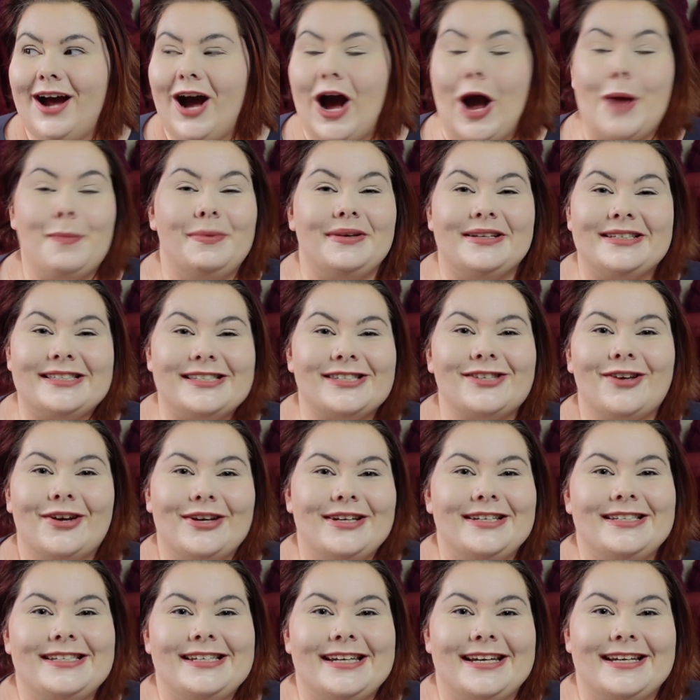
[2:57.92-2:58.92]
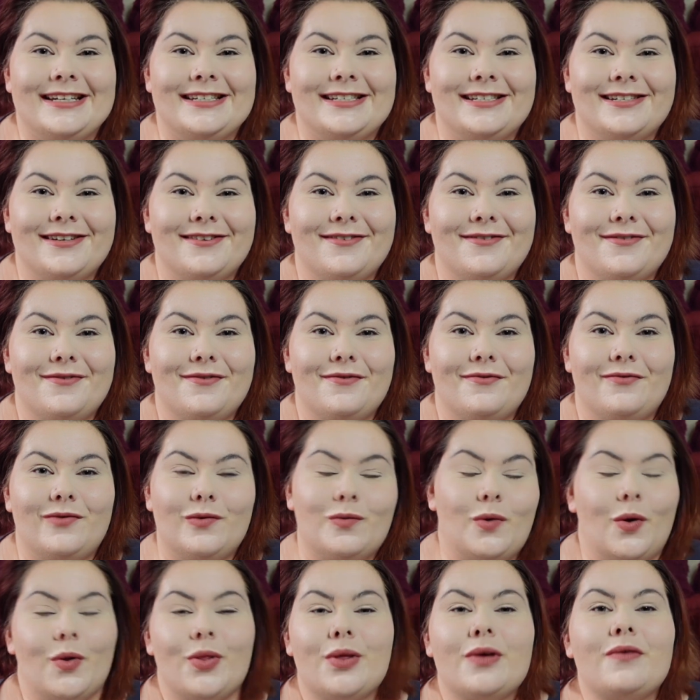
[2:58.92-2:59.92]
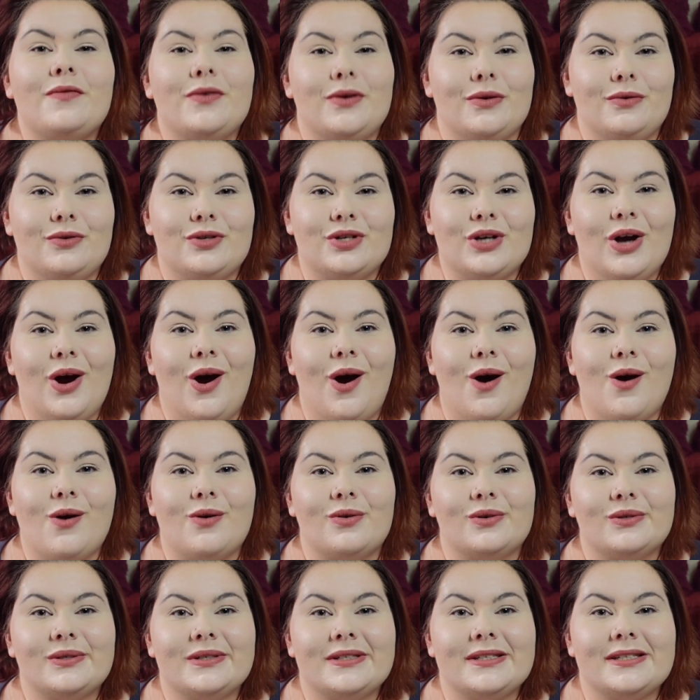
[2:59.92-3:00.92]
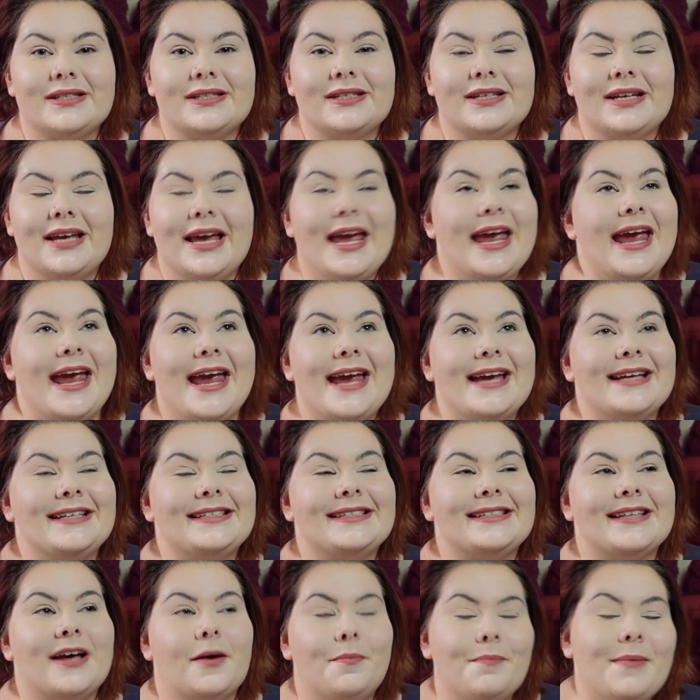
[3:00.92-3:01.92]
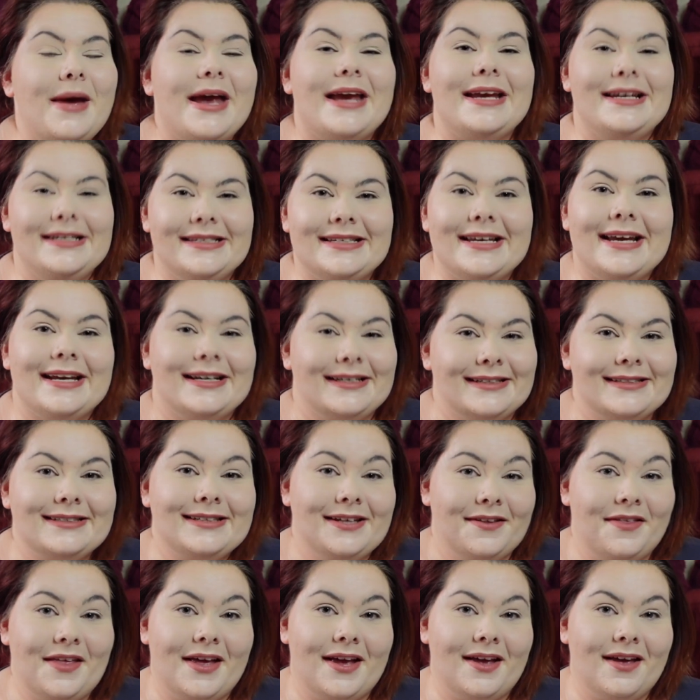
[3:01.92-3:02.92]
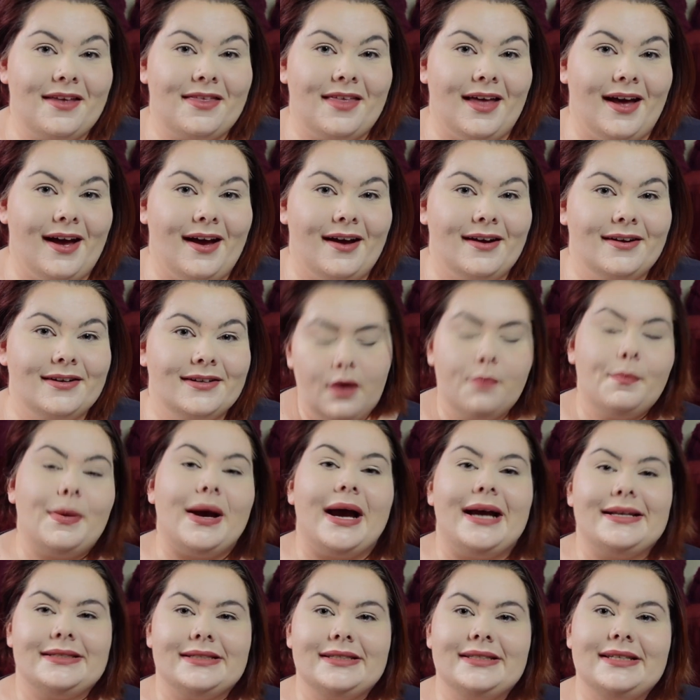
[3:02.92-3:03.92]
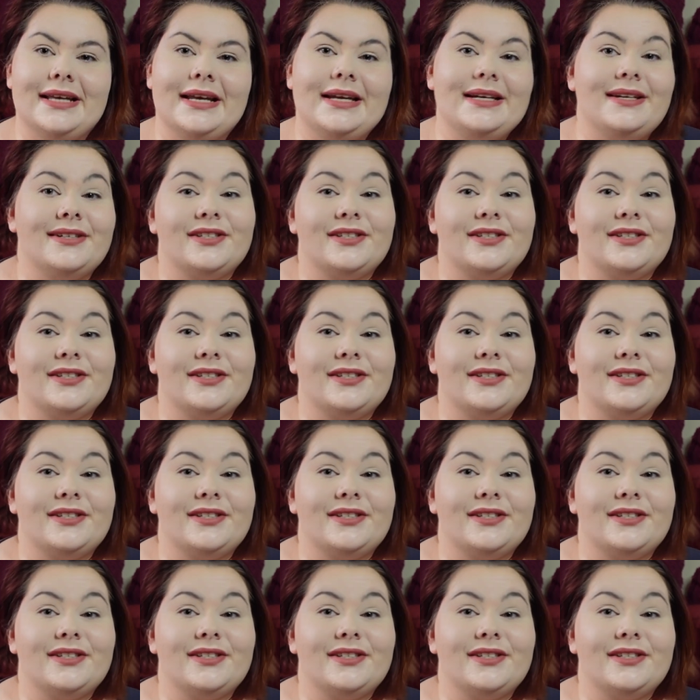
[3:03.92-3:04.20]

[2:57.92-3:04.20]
I'm excited for what the future holds. It is amazing to think that. But as I say, it